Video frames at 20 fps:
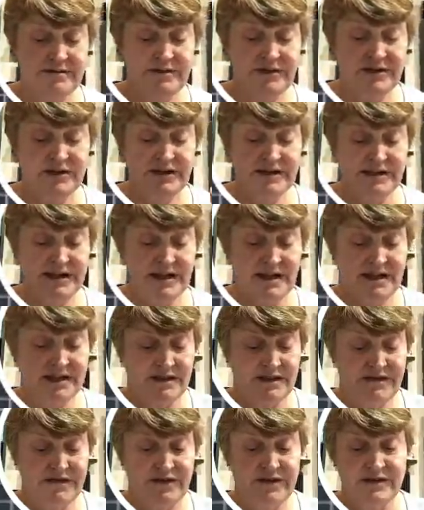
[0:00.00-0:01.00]
You can see the
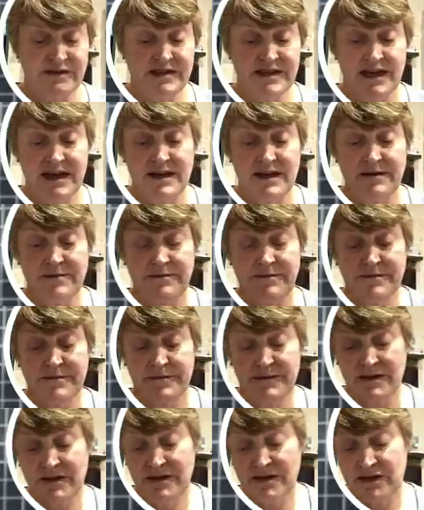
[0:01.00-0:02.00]
difference there.
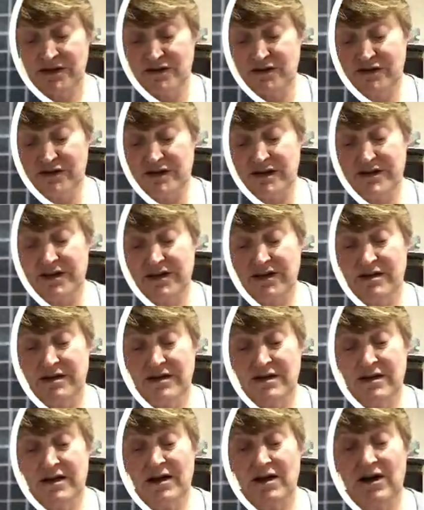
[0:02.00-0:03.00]
You've got another
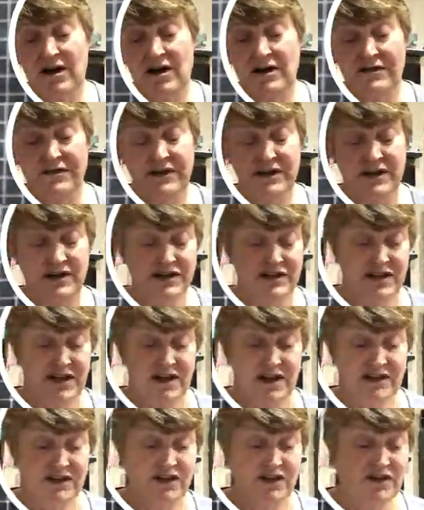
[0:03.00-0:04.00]
½ an inch.
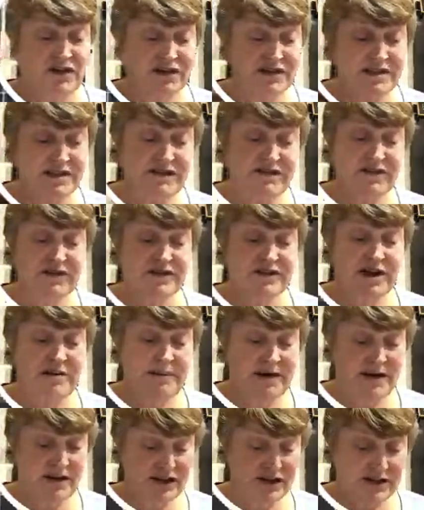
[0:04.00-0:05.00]
So you've got different
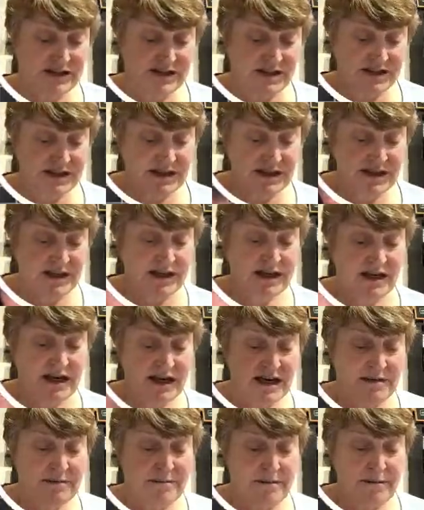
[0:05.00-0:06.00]
dimensions,
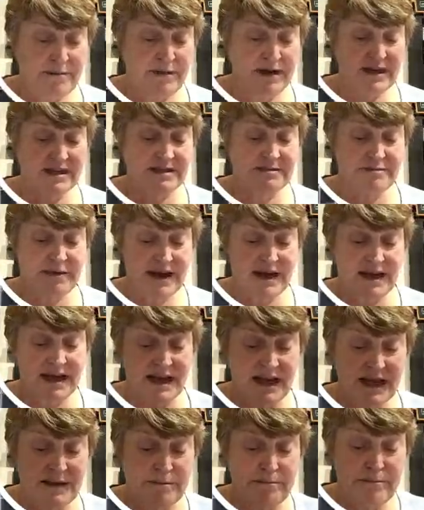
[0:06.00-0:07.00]
but it's
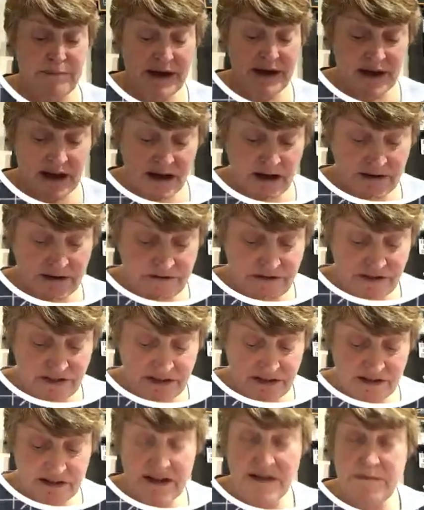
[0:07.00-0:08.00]
making it bigger for
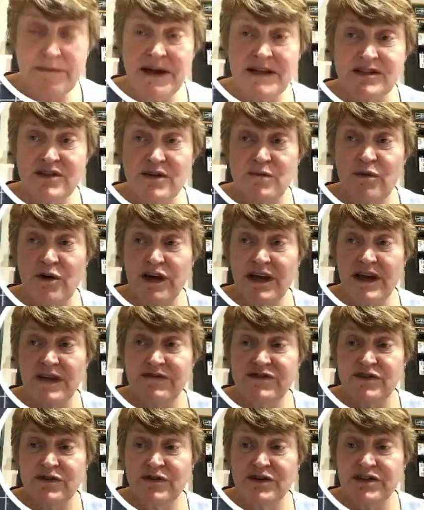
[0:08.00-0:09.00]
depends on what
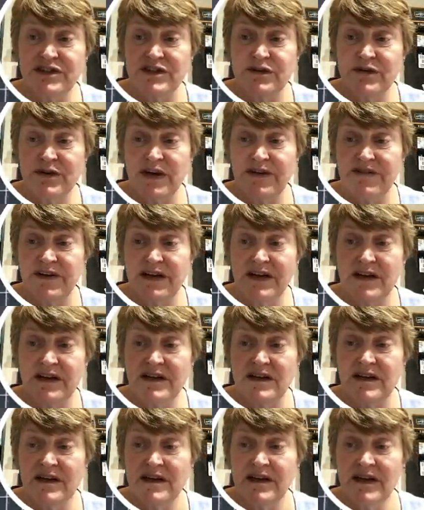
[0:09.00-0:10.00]
gift you're giving.
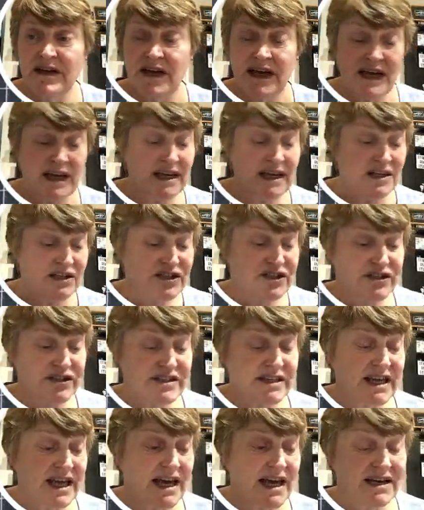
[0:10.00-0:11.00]
It is
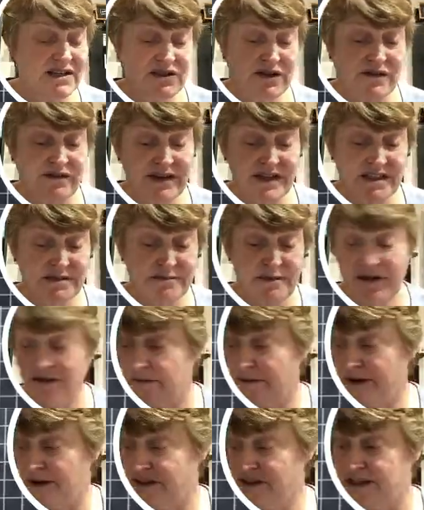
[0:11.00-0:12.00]
just a case of
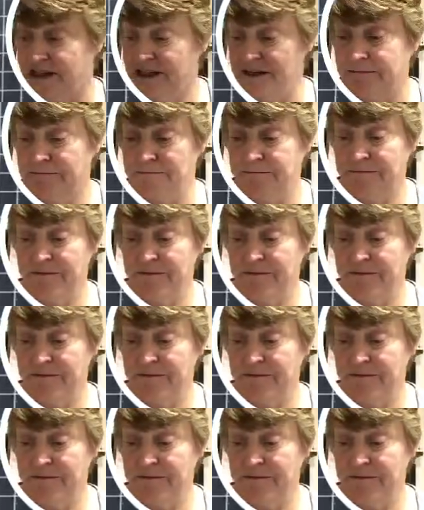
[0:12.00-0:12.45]
experimenting.